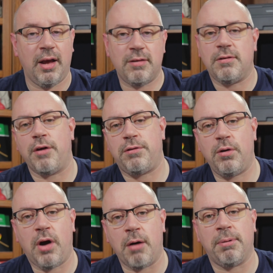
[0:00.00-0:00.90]
It's not
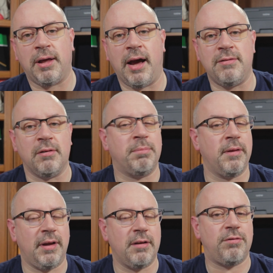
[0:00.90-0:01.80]
too complicated,
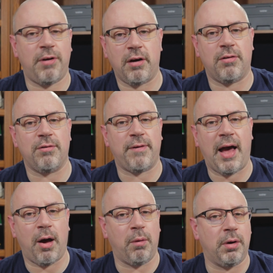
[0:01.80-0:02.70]
but the instructions for
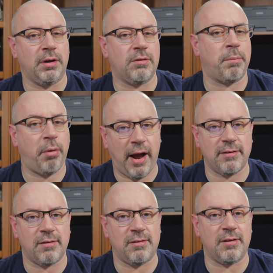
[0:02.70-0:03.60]
how I want you to
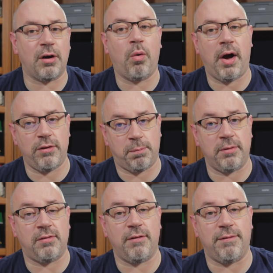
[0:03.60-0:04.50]
practice it are quite
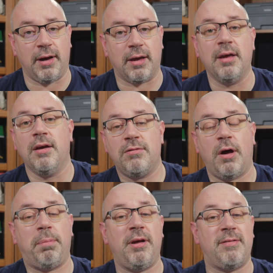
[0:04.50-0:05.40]
specific,
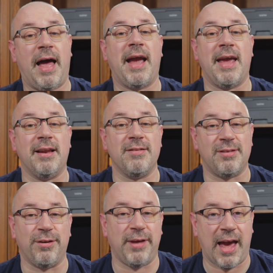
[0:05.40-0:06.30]
so please hang in
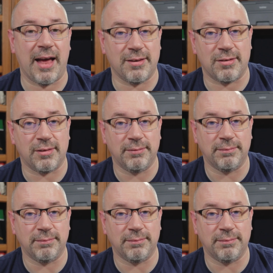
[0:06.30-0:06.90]
until the end.